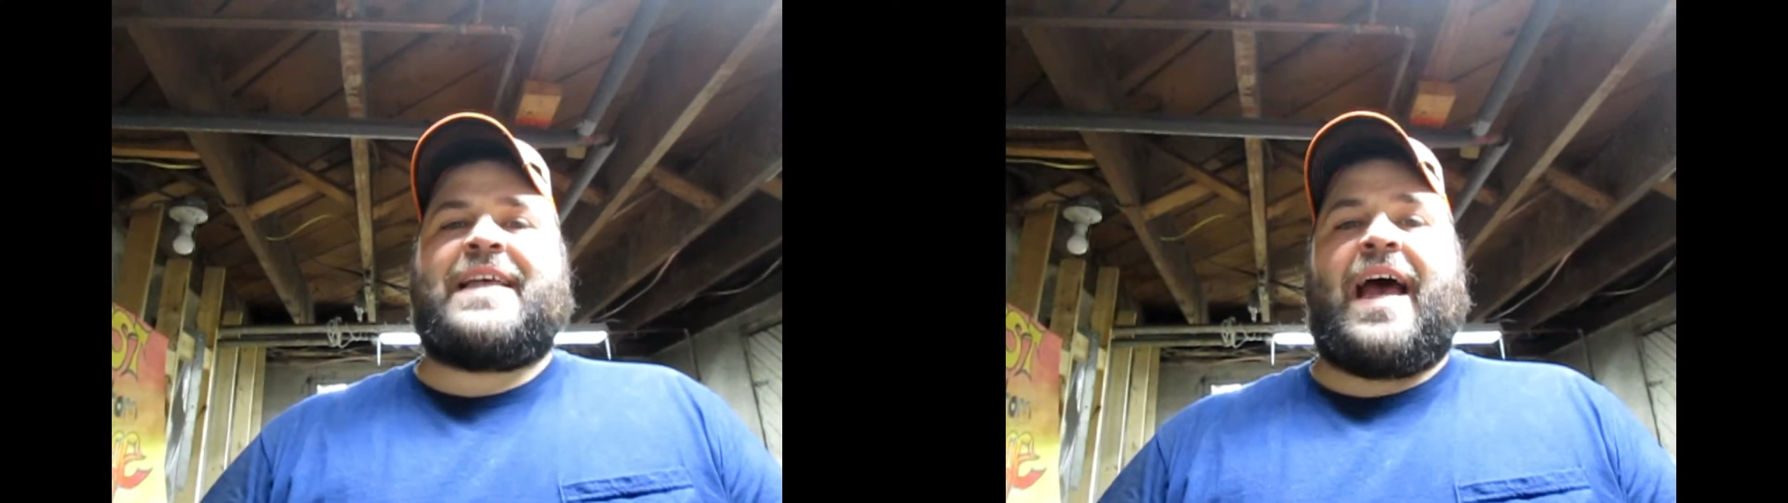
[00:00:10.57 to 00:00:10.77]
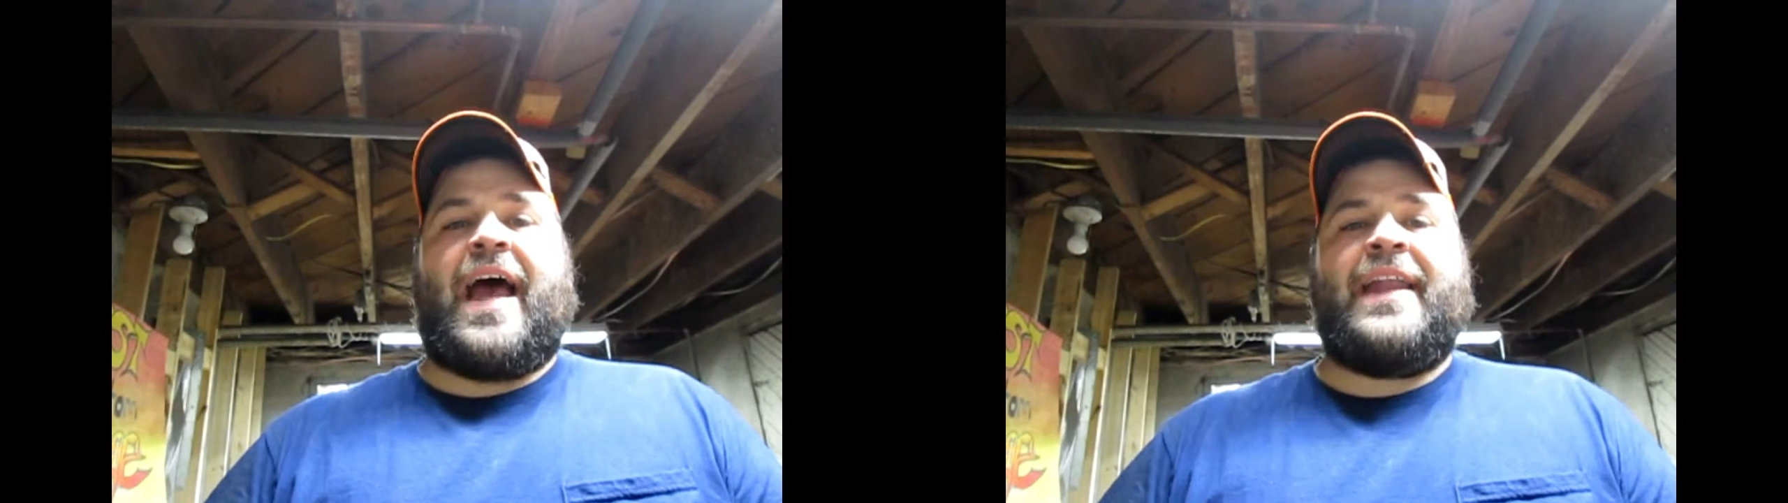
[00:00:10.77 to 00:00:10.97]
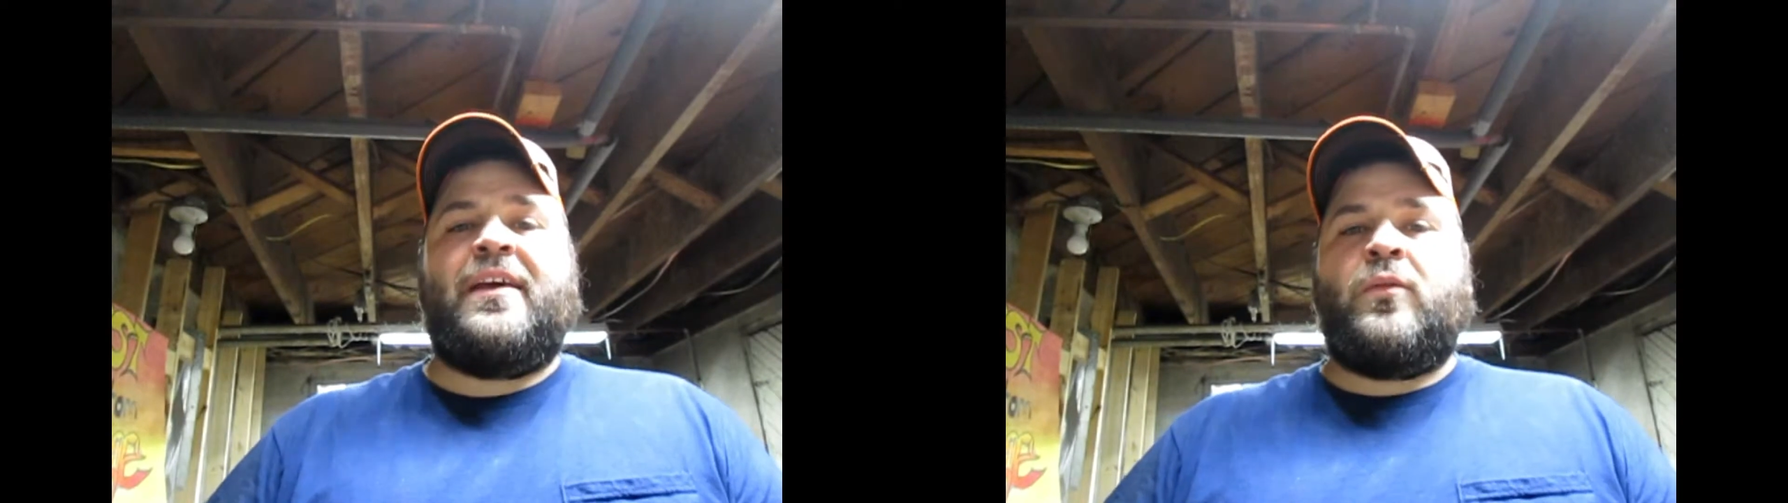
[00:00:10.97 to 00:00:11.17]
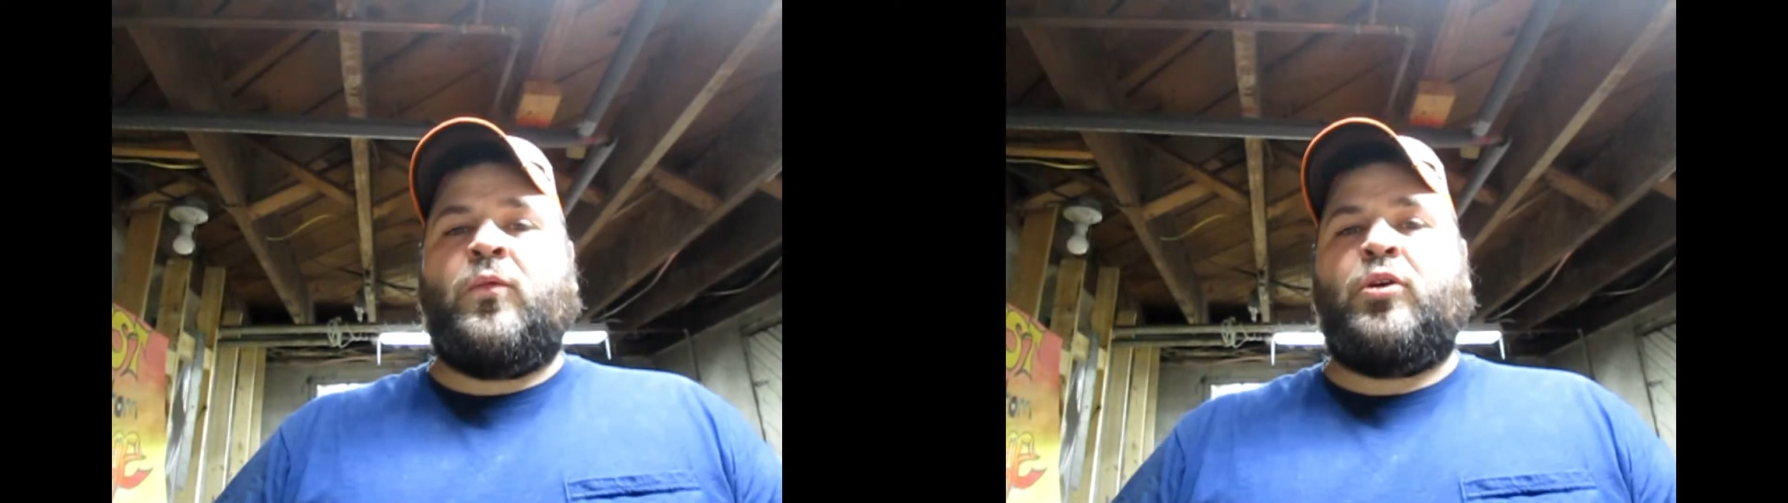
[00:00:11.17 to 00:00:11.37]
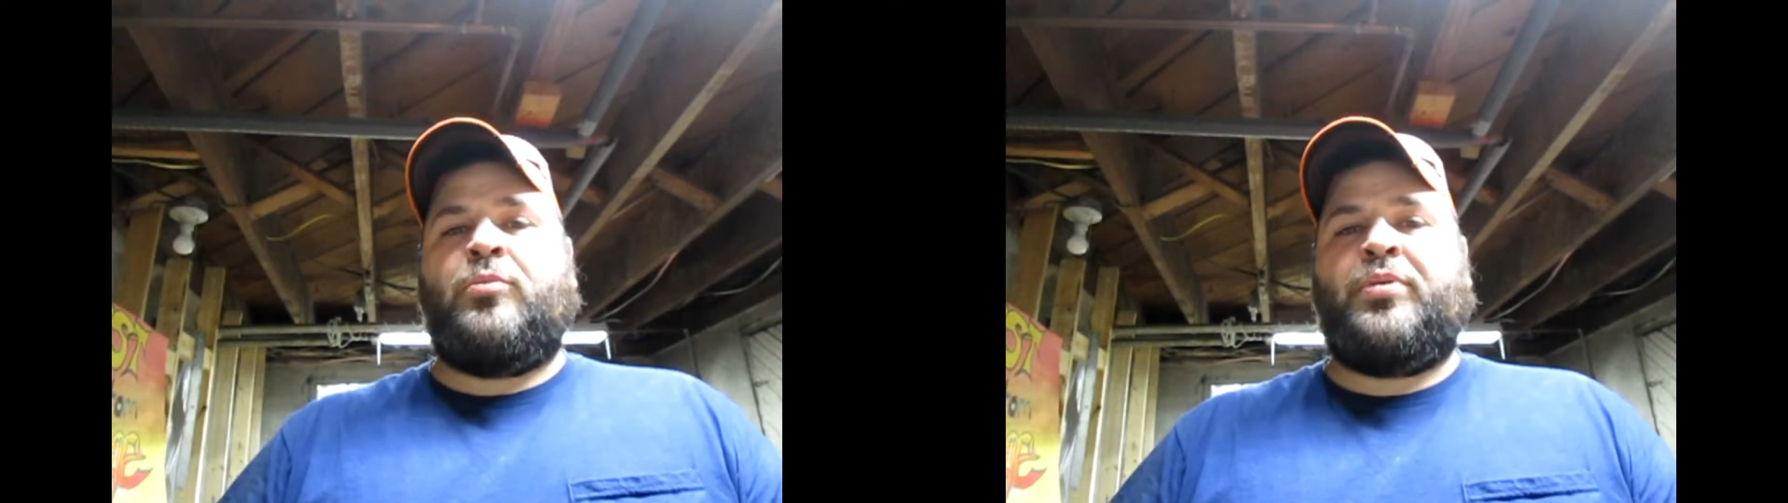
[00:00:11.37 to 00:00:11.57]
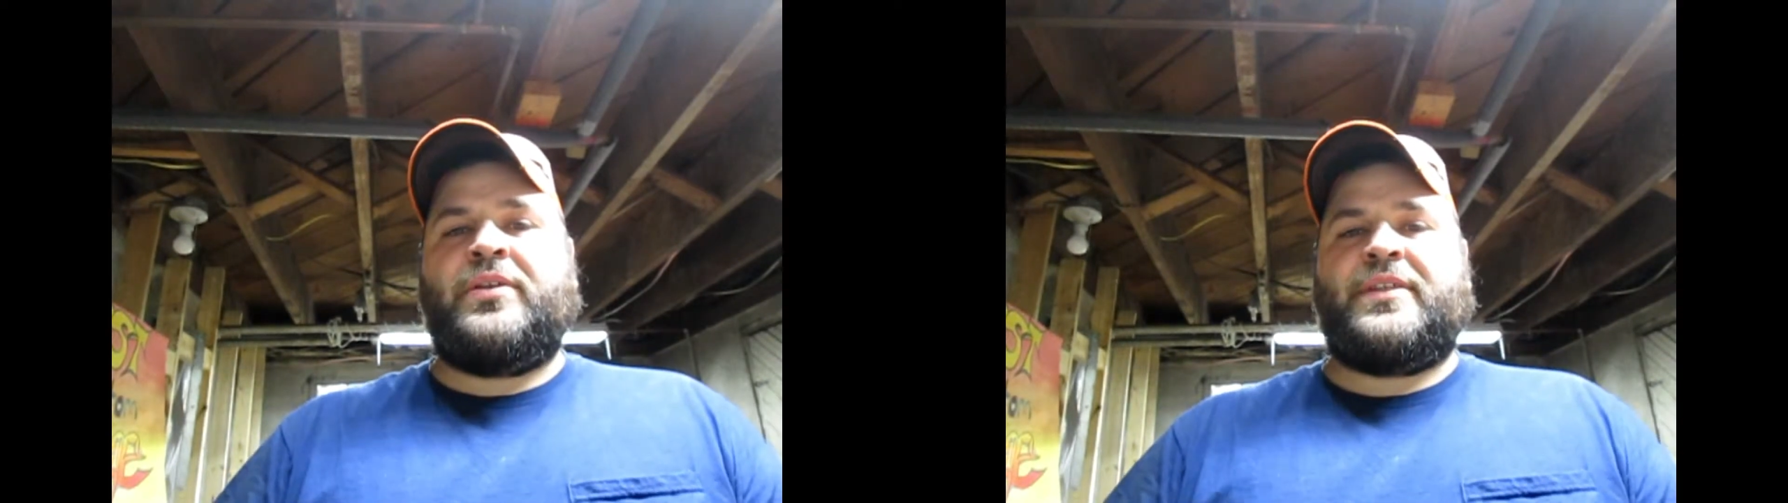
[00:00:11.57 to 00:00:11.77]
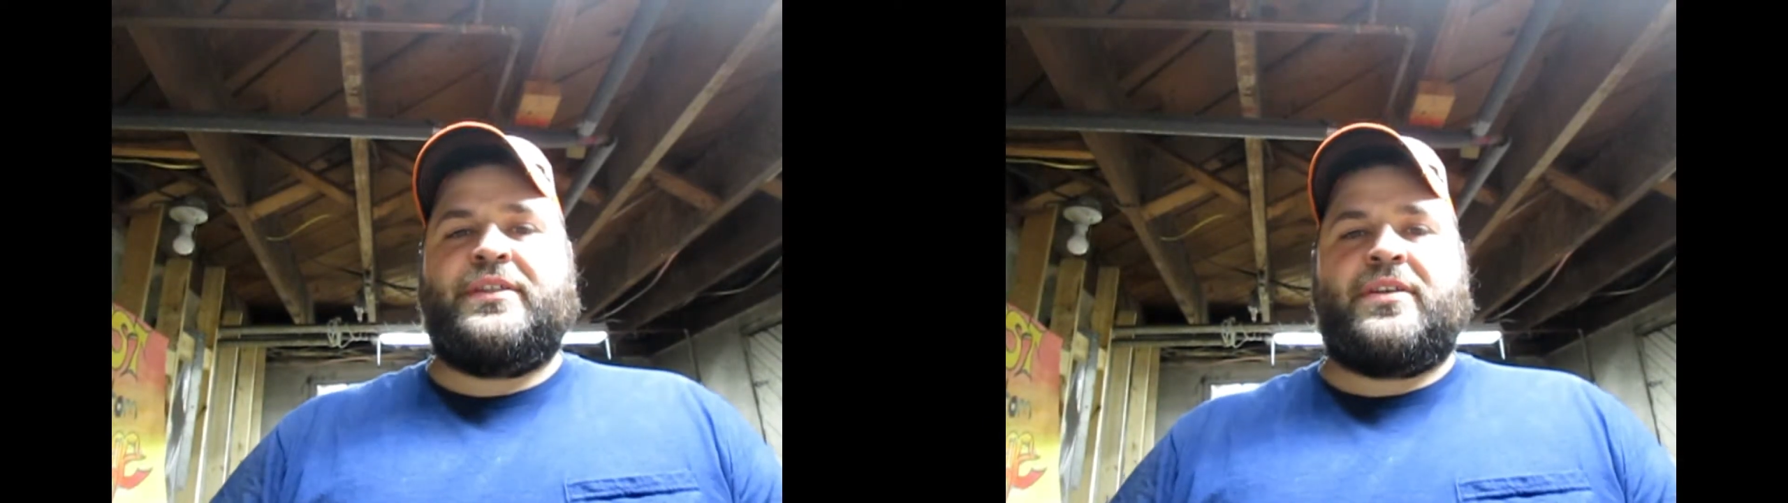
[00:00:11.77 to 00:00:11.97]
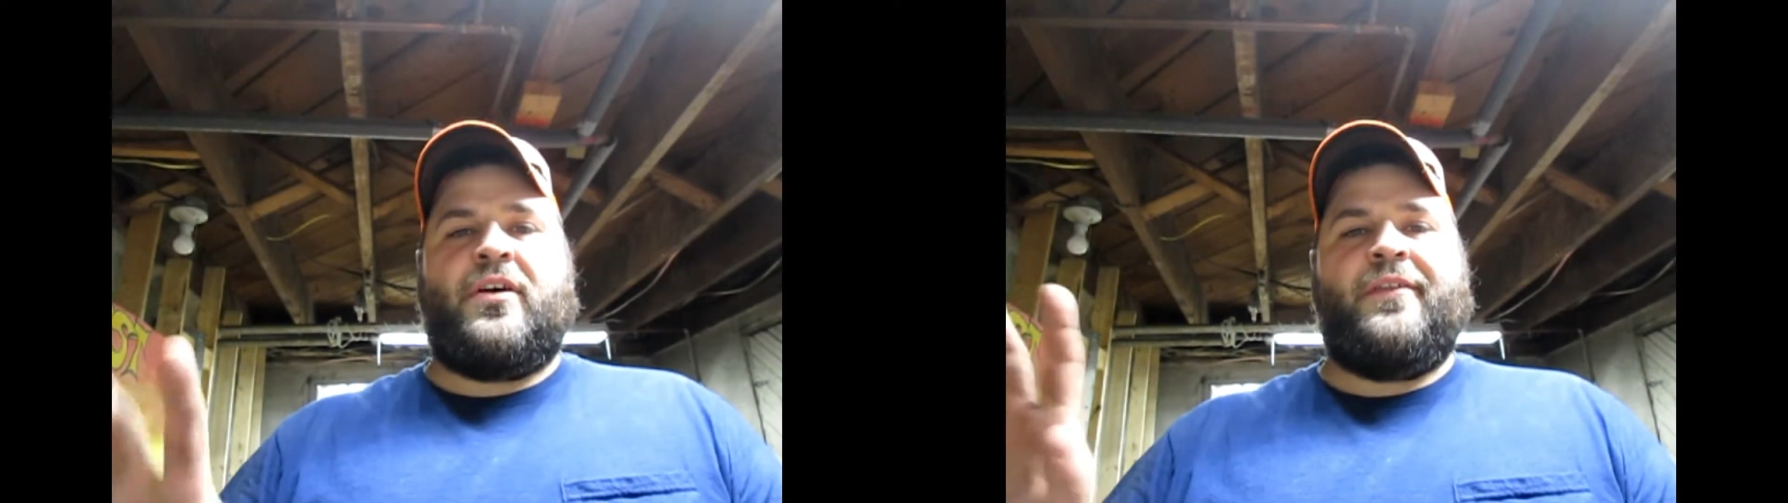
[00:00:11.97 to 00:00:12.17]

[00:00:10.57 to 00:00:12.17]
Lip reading: I didn't want to put this